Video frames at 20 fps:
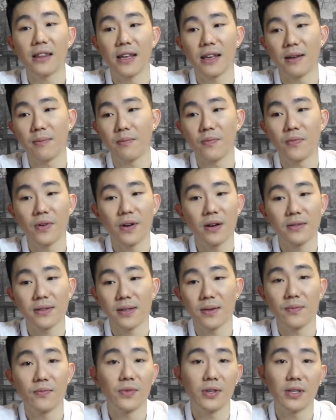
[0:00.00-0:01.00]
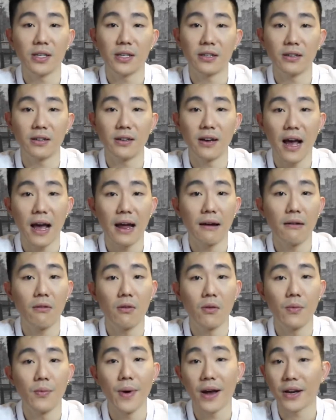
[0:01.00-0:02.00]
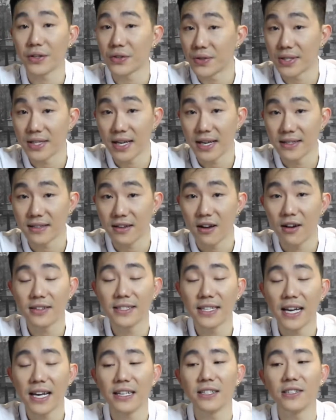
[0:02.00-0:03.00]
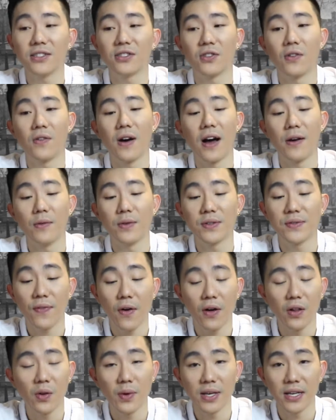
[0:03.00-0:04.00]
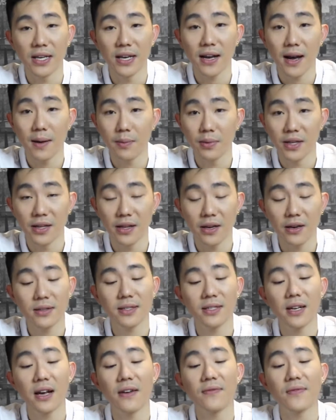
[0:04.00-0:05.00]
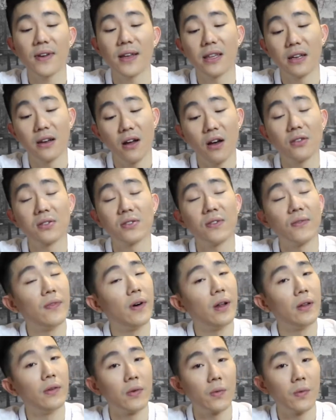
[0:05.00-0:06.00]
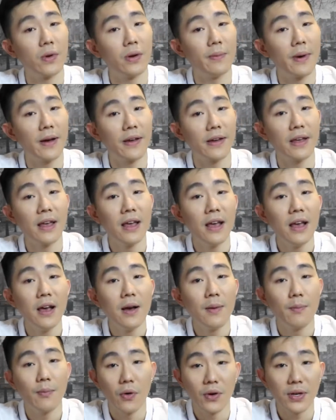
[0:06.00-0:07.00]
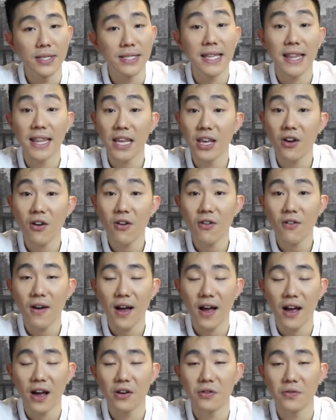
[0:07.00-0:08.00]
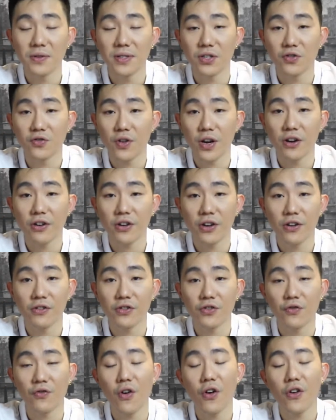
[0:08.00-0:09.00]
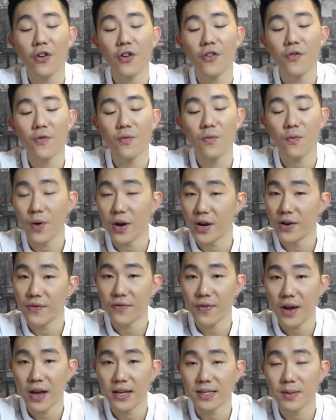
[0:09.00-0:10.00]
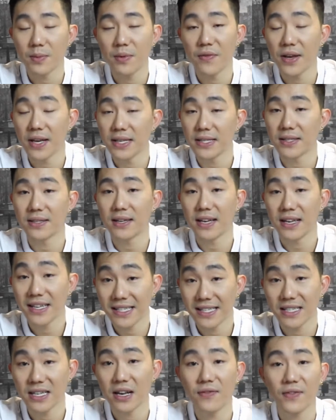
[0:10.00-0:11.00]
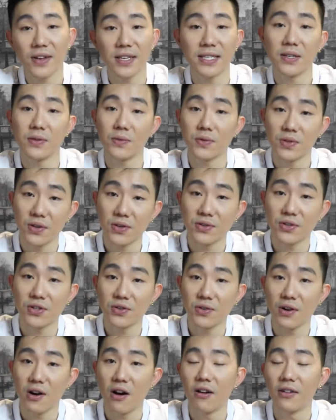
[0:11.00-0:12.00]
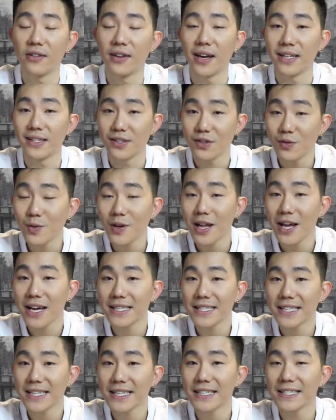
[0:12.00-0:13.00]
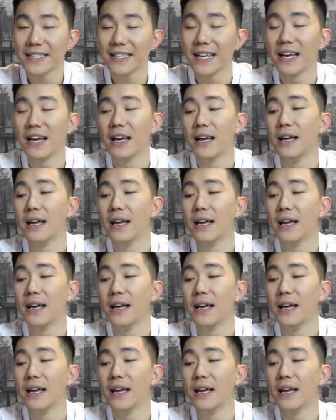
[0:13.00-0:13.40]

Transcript: They put out some really good at home exercise content. So I was following a couple of their stuff and then also following one of my boys, Theo, uh, who is a trainer here in Toronto, one of uh, some of his, his stuff because he was also doing online Zoom classes.